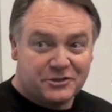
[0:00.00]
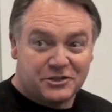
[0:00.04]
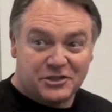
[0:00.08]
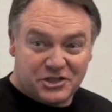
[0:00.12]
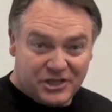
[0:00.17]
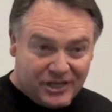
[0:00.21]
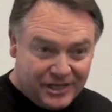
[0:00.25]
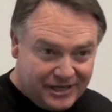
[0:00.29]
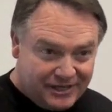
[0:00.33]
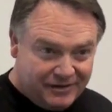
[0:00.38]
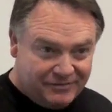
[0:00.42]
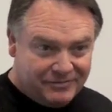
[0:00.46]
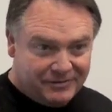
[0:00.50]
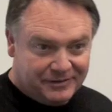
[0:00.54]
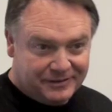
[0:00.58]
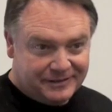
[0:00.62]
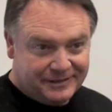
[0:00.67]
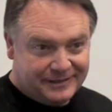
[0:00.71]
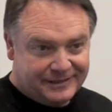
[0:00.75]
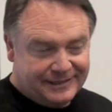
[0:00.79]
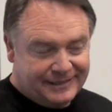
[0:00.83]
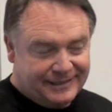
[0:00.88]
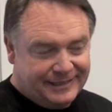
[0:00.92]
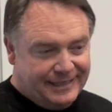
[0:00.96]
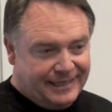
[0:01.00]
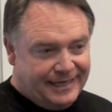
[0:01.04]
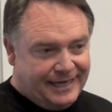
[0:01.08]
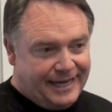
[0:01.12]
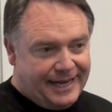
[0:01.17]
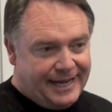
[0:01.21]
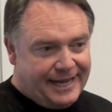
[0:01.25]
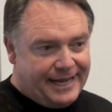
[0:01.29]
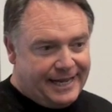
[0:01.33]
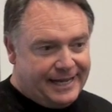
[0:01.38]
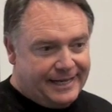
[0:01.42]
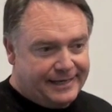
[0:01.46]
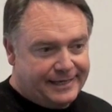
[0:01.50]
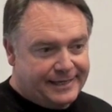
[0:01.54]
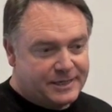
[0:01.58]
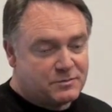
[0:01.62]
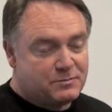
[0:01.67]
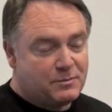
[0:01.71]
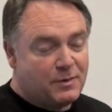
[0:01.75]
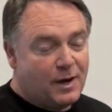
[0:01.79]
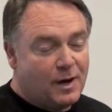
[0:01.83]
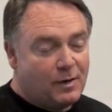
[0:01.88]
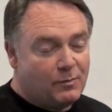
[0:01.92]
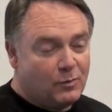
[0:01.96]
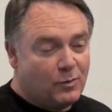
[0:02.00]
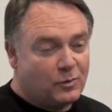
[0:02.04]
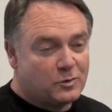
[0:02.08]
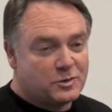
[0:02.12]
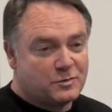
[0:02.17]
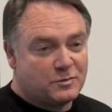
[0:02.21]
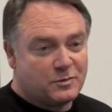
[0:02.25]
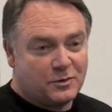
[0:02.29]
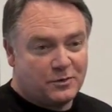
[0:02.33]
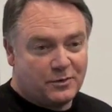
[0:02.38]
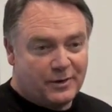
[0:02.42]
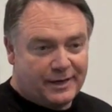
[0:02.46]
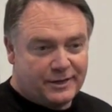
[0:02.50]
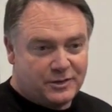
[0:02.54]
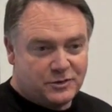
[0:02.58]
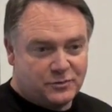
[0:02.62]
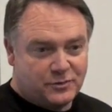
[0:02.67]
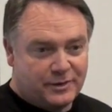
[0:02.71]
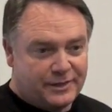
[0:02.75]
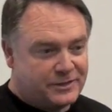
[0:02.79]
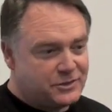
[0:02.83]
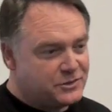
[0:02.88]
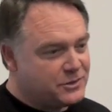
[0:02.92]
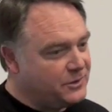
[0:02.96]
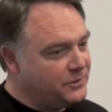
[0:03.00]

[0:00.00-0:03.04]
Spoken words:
achieve, and his mom wants him to graduate.